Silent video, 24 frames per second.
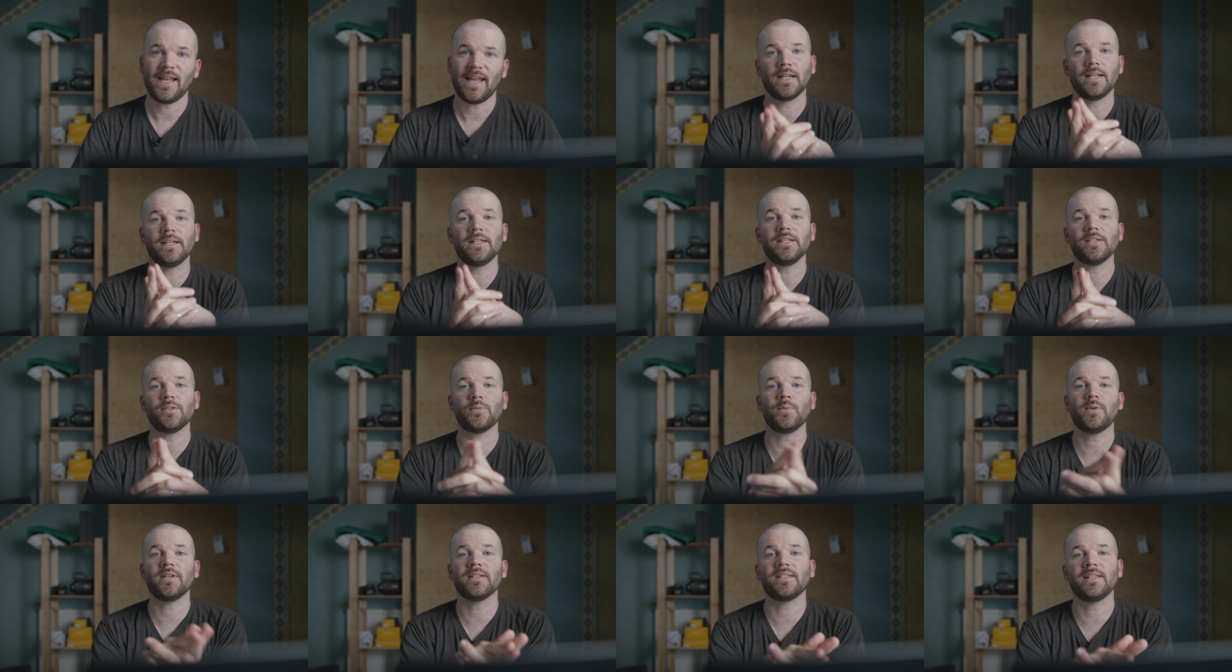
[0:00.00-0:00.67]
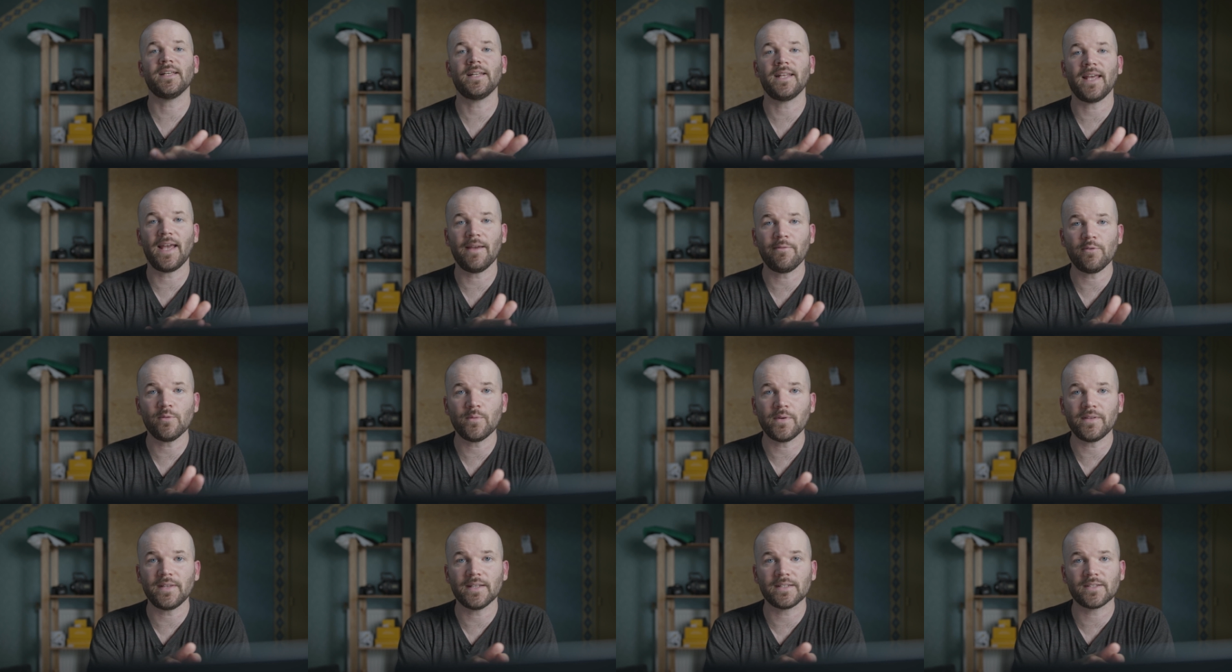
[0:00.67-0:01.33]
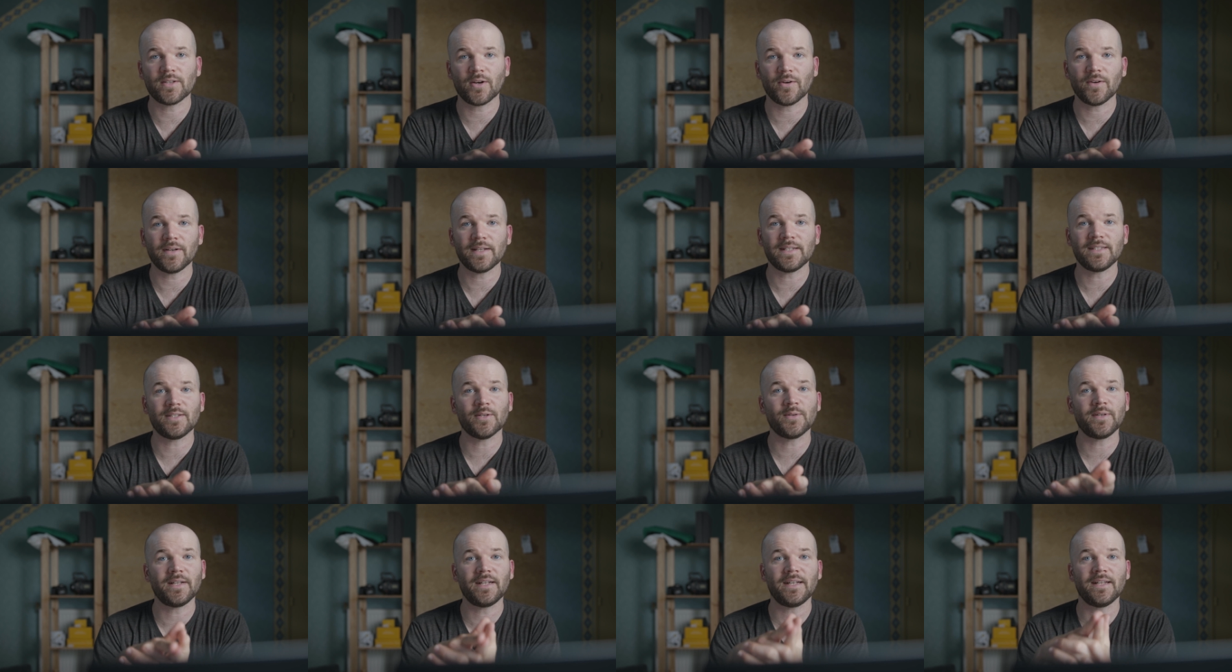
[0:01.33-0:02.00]
And I just wanna say to everyone that's already
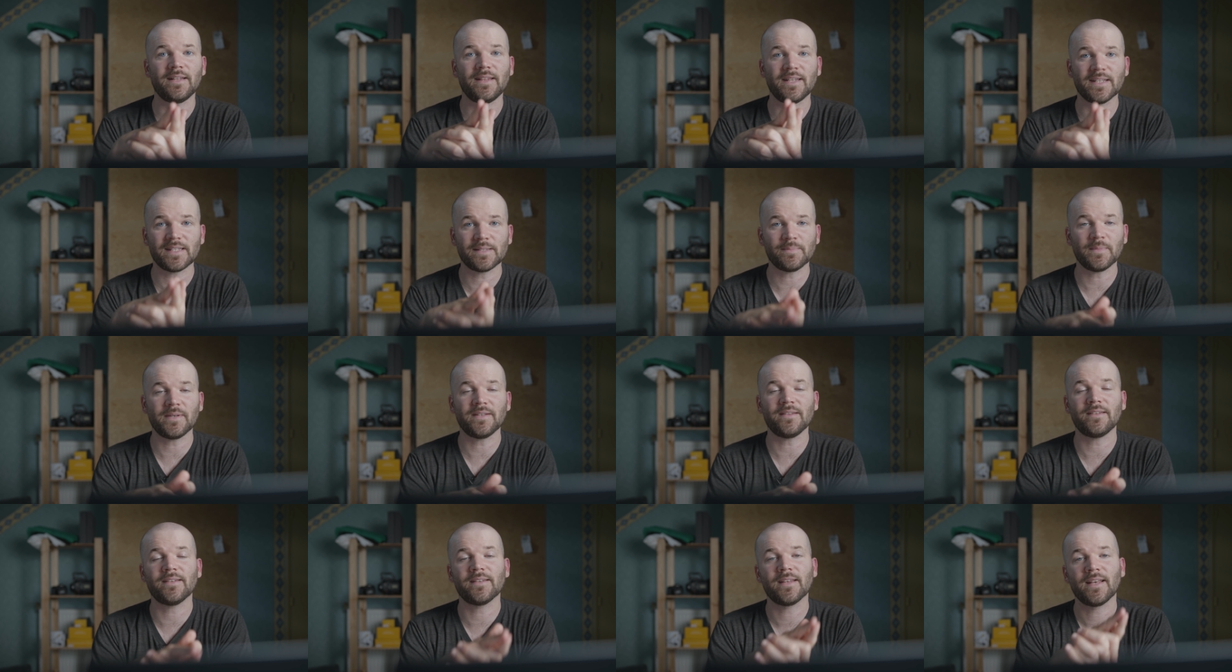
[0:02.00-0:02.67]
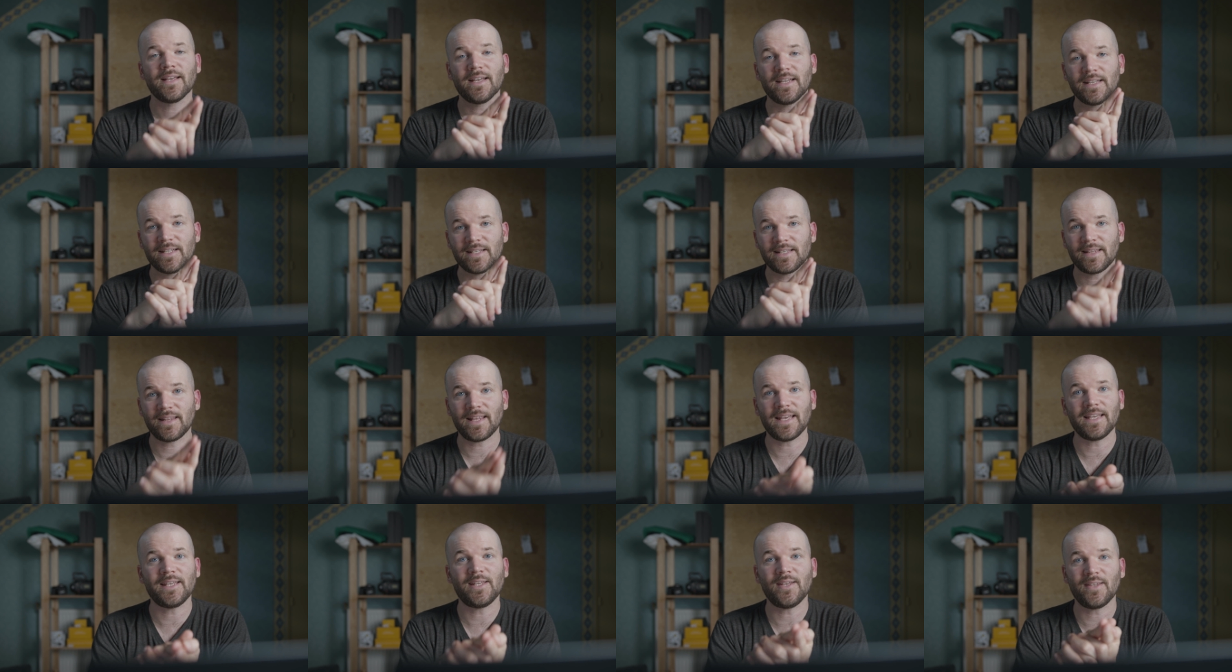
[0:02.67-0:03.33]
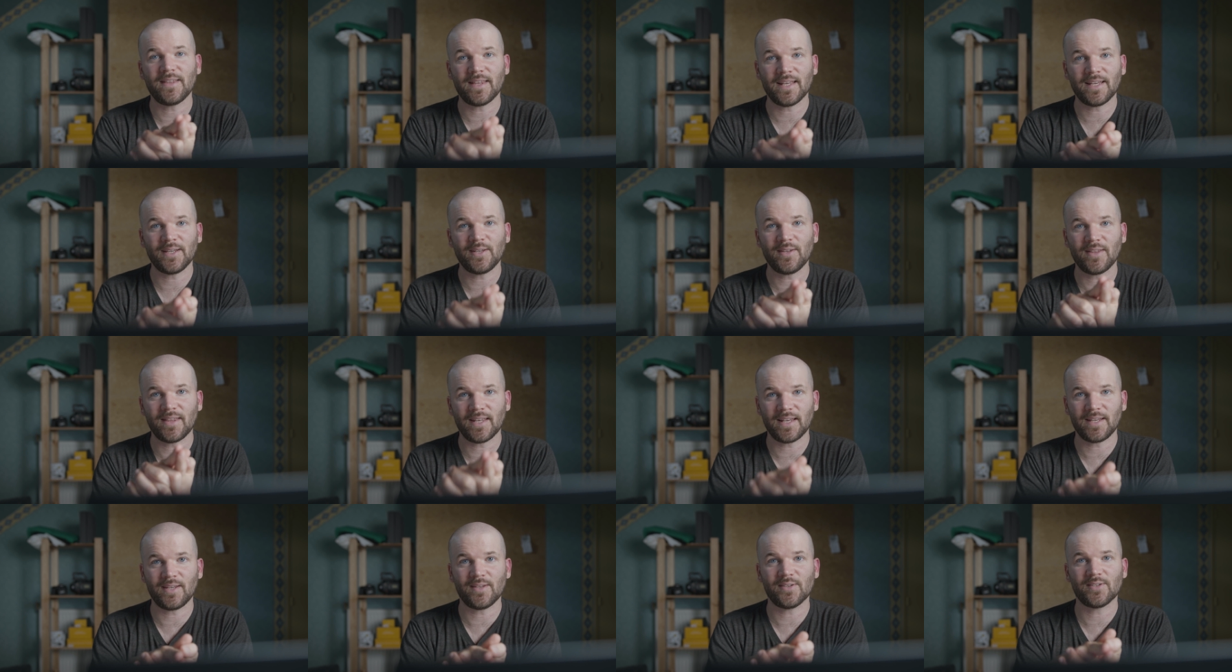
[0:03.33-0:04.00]
donated this month, thank you, thank you,
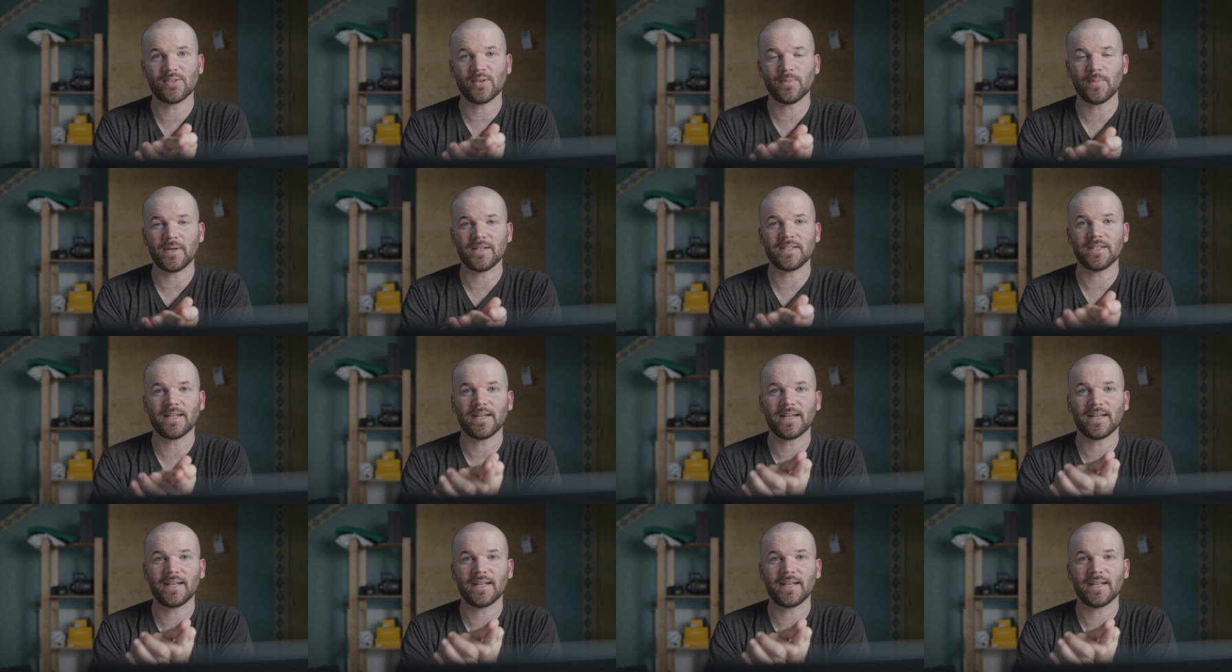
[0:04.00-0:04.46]
thank you so much.